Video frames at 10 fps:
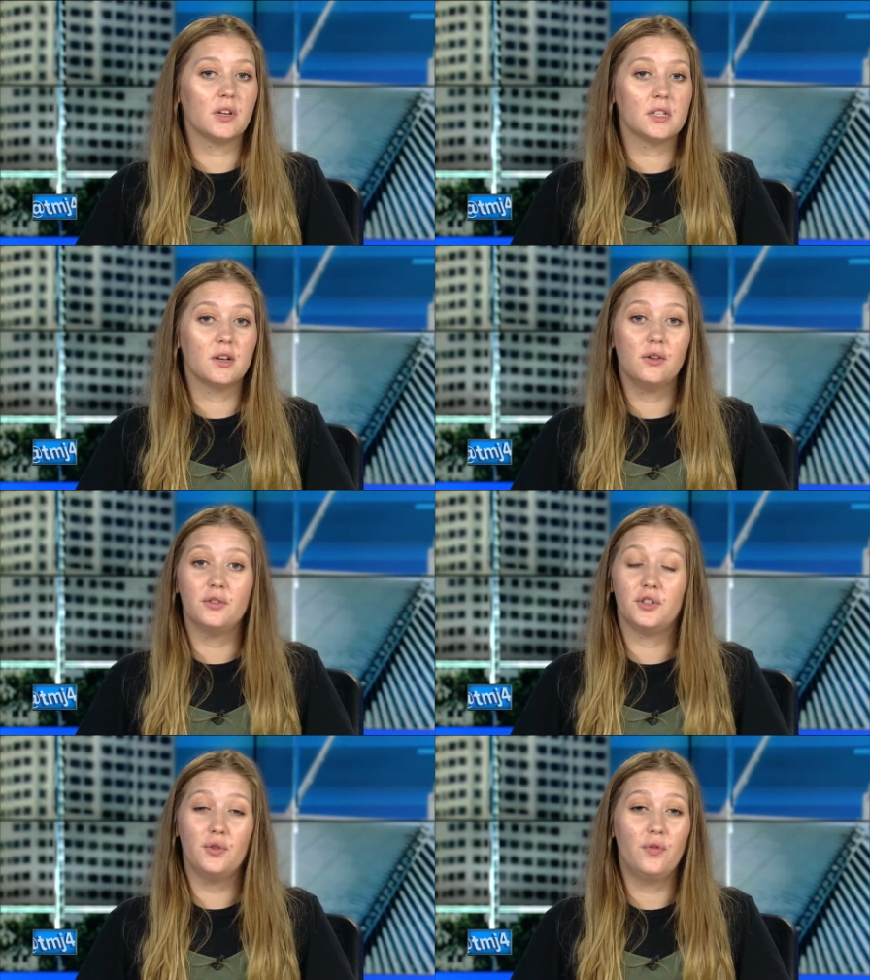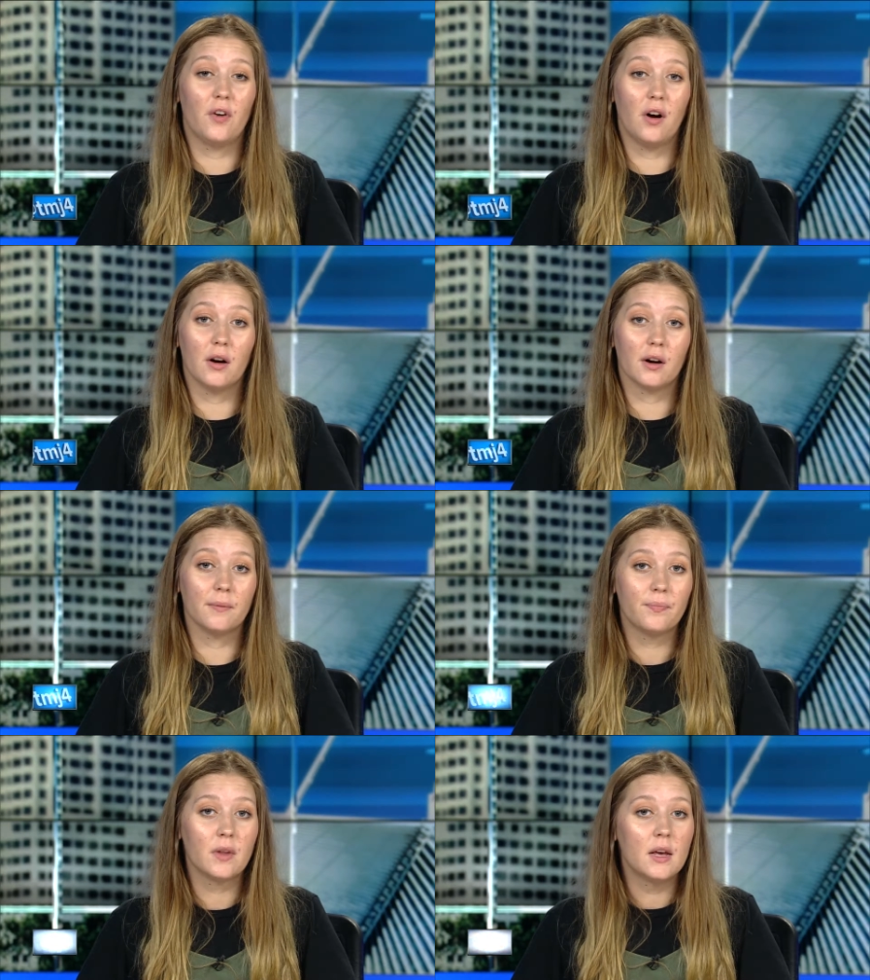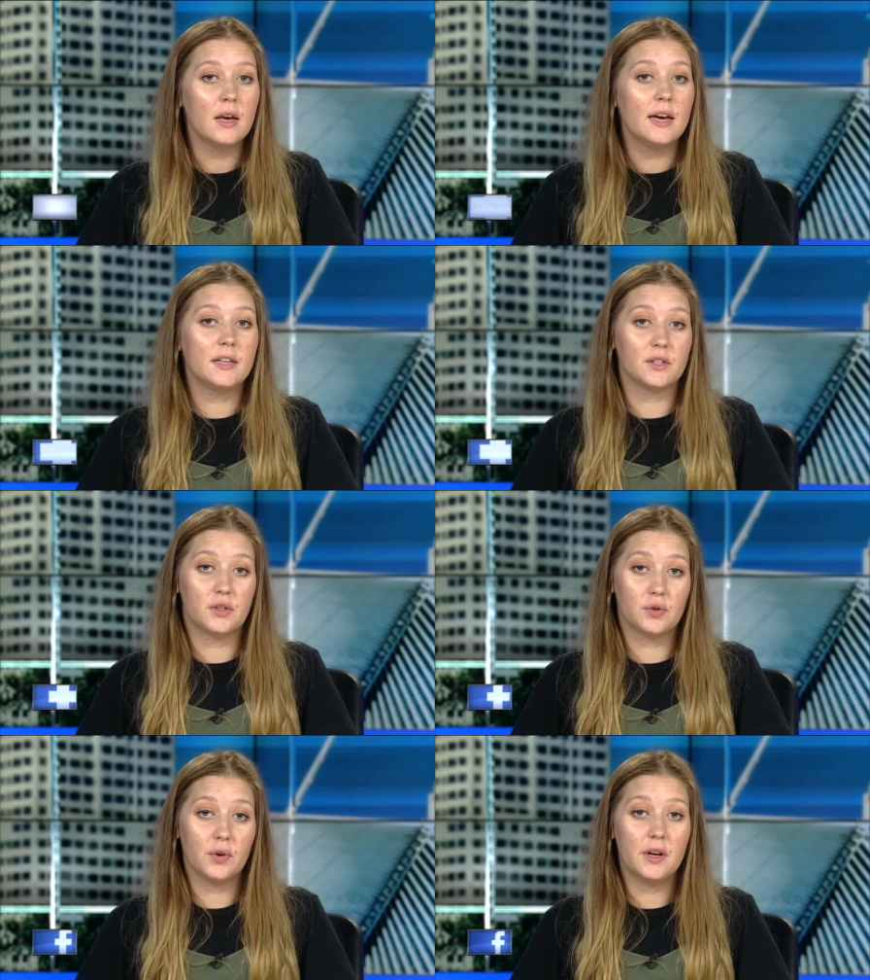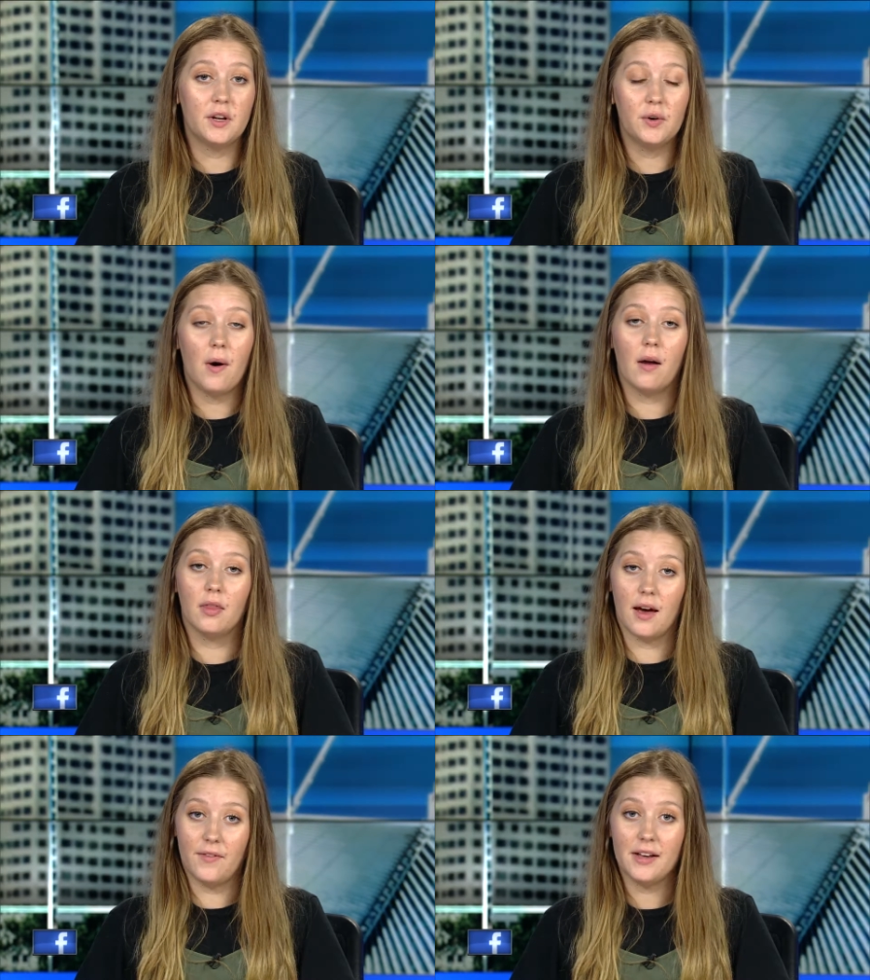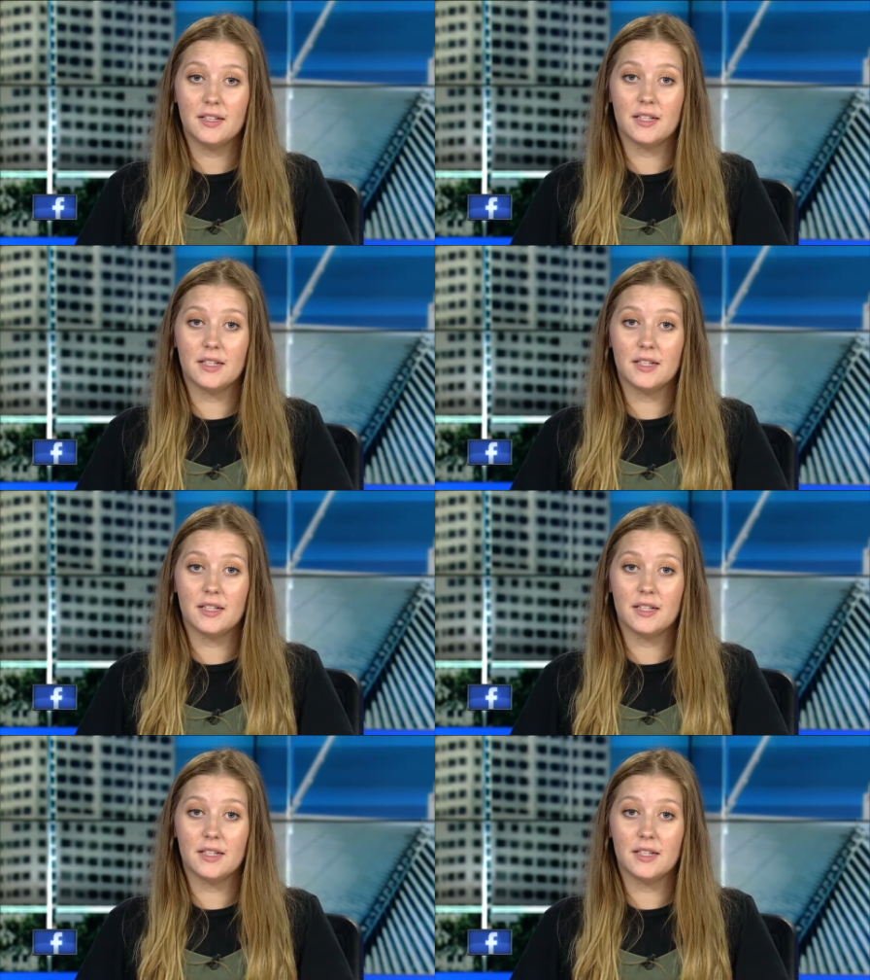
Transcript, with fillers: dress code too far. It's a story new on Live at